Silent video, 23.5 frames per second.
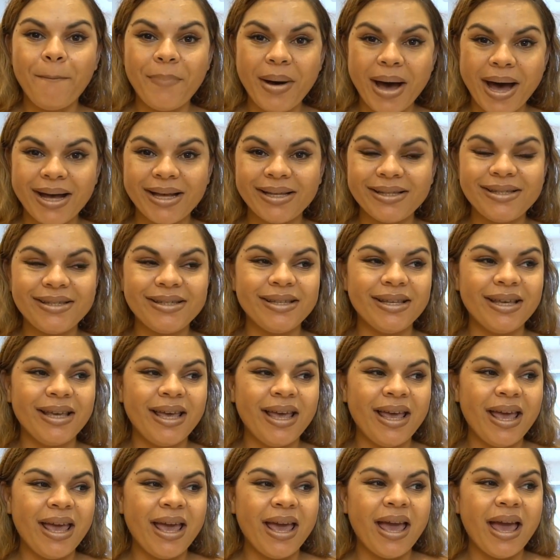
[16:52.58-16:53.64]
but
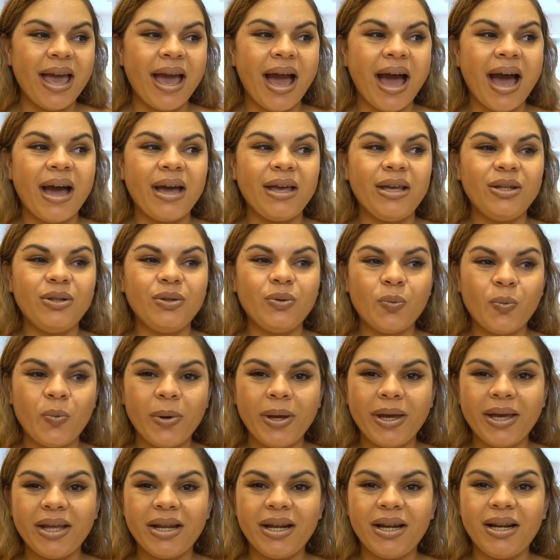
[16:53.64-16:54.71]
I
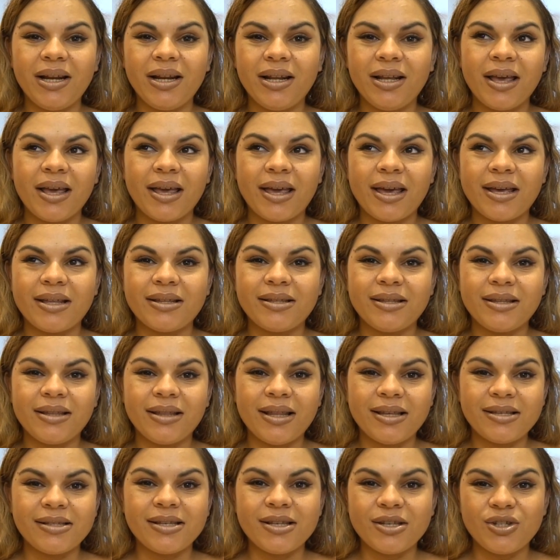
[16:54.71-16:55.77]
will get
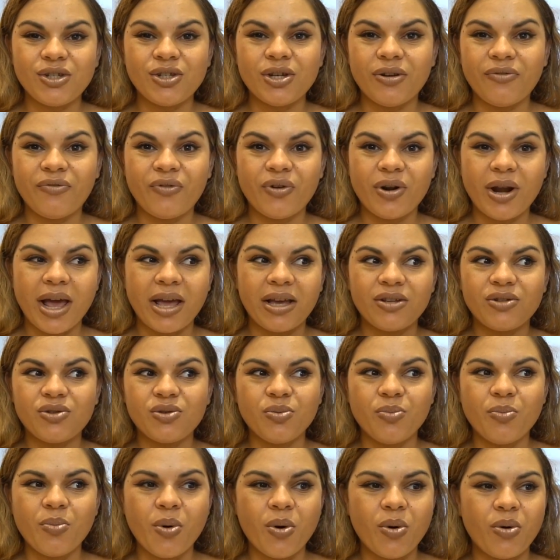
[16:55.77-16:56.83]
the essential for like
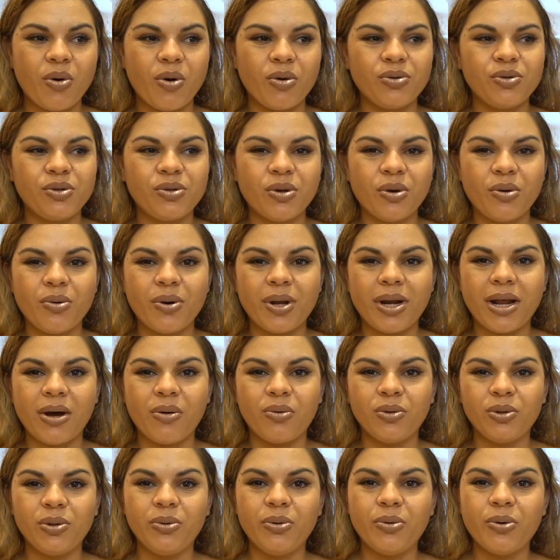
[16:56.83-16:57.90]
tomorrow. So, and I
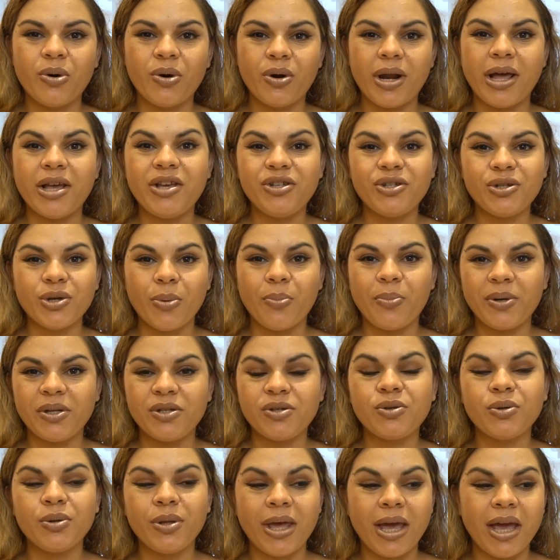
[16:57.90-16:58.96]
will do online
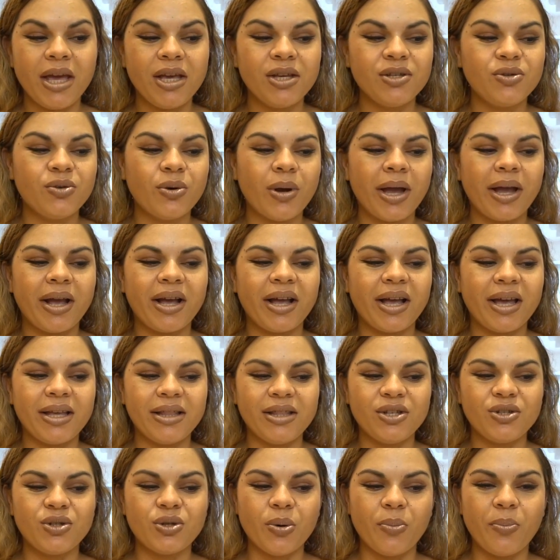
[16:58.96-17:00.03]
shopping today so I can get
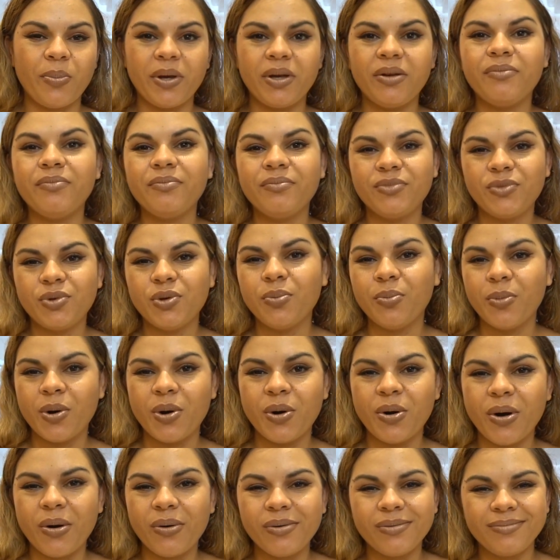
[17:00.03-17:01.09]
the shopping
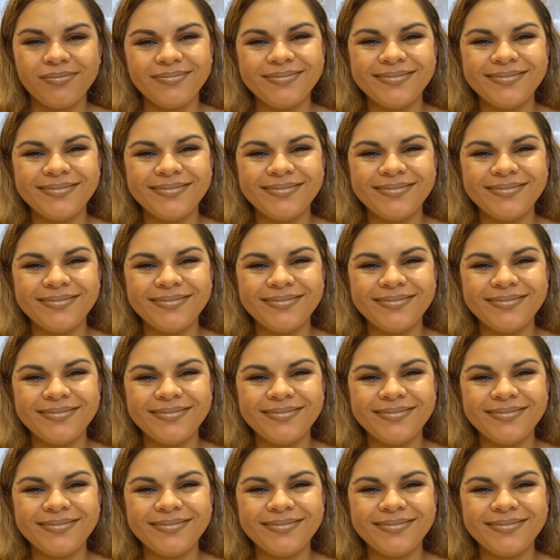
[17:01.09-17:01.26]
tomorrow.